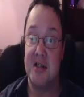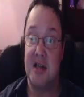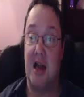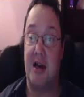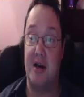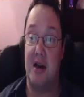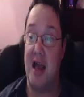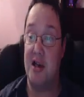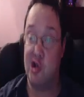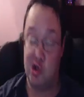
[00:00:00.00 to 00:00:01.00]
and
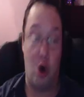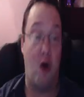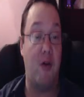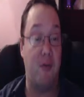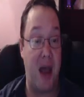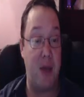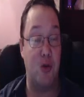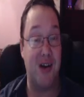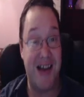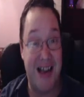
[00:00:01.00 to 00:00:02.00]
ensure that they
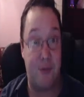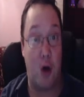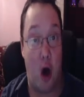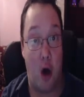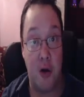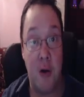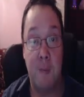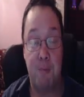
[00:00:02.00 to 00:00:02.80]
would live on